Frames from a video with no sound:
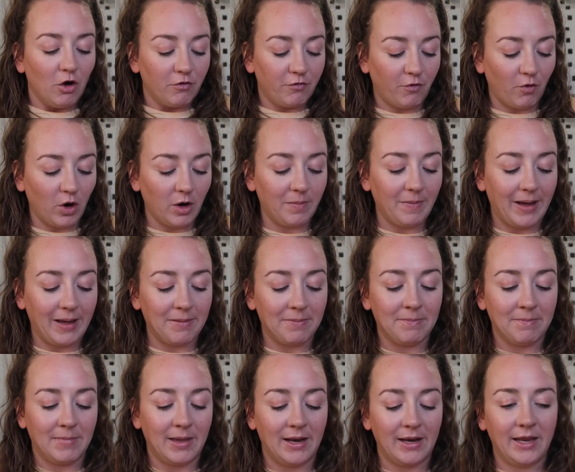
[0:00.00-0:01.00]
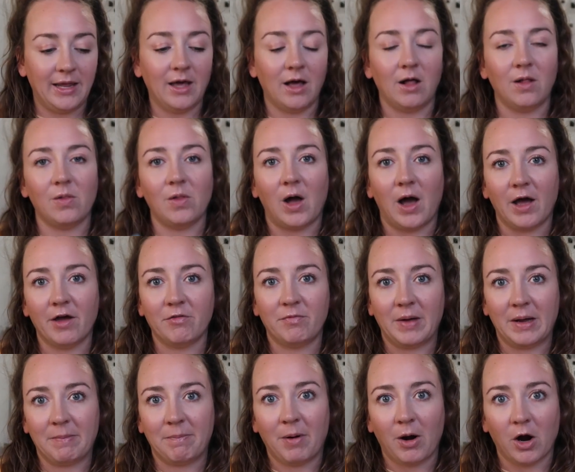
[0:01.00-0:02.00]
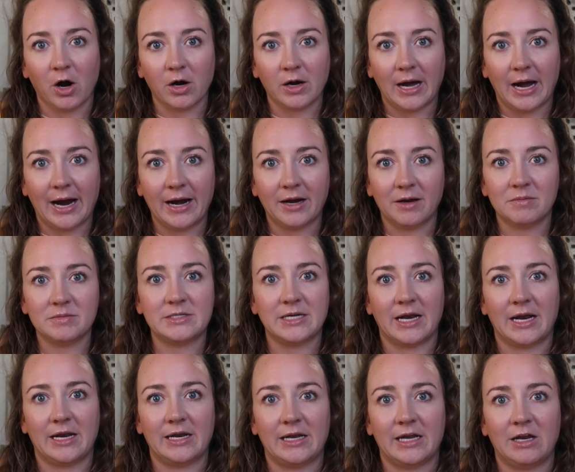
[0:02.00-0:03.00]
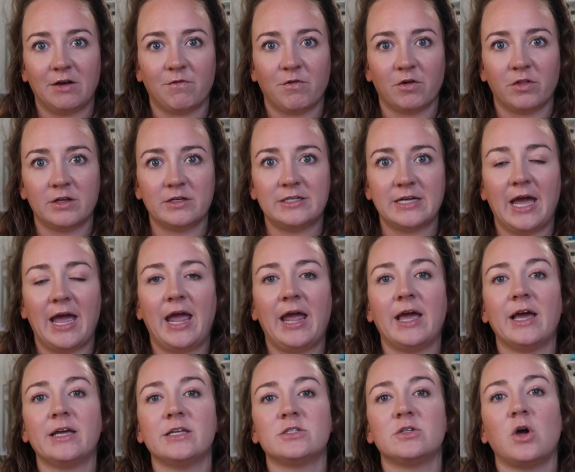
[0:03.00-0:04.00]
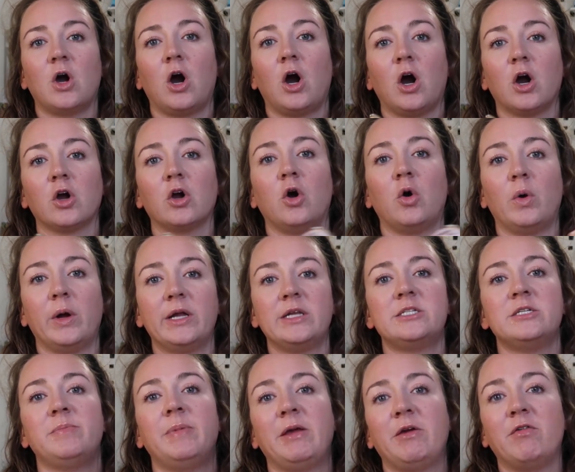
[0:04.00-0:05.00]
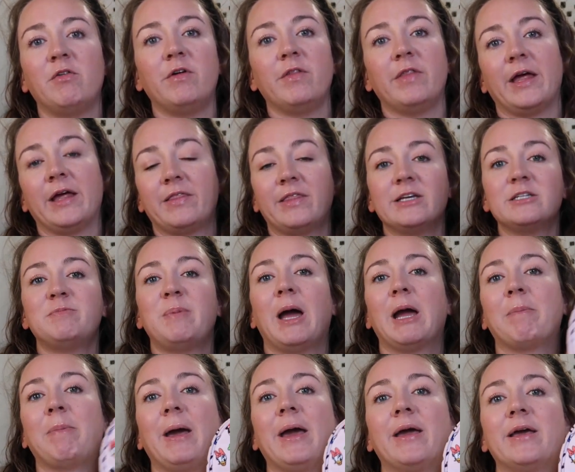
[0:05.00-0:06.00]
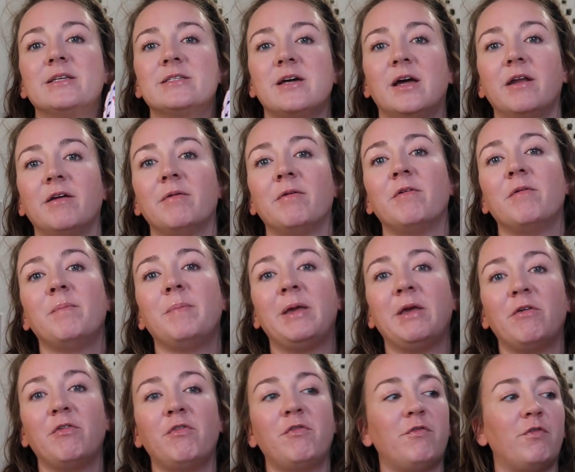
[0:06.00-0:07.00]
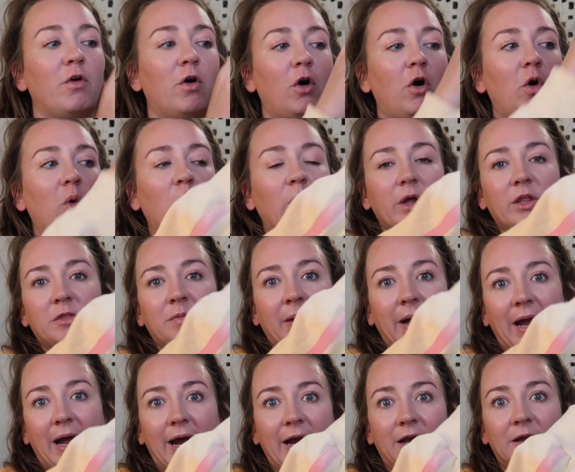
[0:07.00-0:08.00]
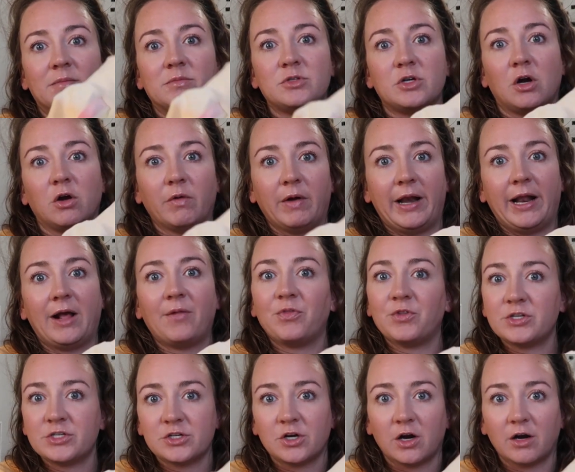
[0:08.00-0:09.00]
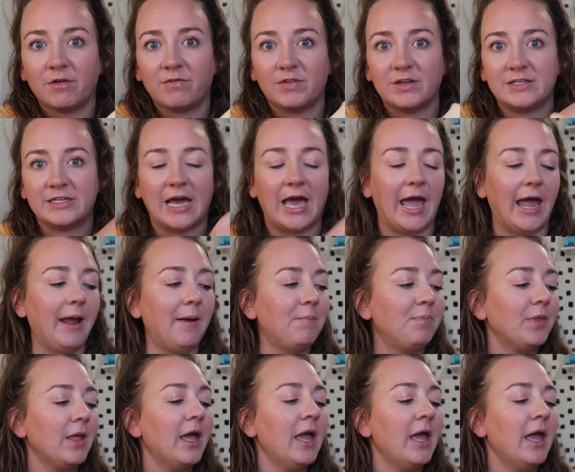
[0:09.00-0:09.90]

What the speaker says: For my mini, a lot of my park items that I need for the day are going to be, like, this backpack is going to be full with my items already at the start of the day.